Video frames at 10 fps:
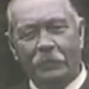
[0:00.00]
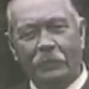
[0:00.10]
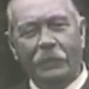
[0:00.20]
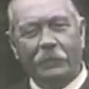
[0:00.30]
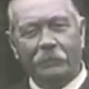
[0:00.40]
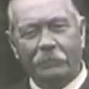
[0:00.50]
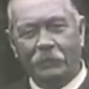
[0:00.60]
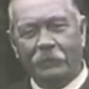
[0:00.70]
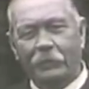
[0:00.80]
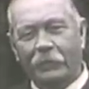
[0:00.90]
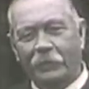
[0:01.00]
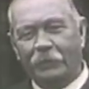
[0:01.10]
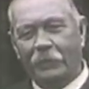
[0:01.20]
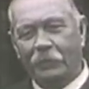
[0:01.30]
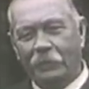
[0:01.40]
detective
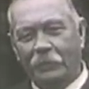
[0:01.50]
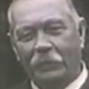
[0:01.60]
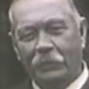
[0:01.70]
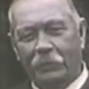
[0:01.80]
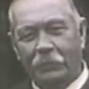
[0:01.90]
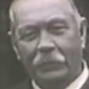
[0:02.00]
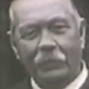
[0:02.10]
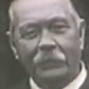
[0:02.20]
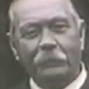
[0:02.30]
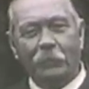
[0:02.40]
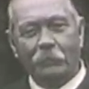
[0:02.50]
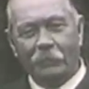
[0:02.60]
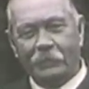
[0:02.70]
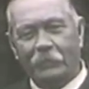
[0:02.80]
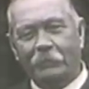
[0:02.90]
story, the detective
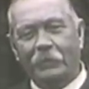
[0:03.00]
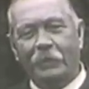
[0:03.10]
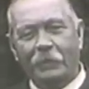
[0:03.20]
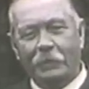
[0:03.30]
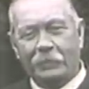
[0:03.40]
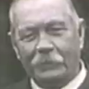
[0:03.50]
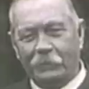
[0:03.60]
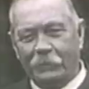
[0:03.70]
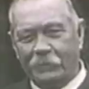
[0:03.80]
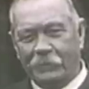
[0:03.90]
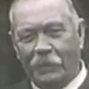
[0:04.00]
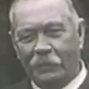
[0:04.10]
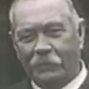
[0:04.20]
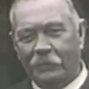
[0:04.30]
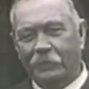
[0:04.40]
always seemed to get at his
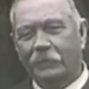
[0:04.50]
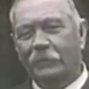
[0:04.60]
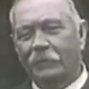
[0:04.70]
results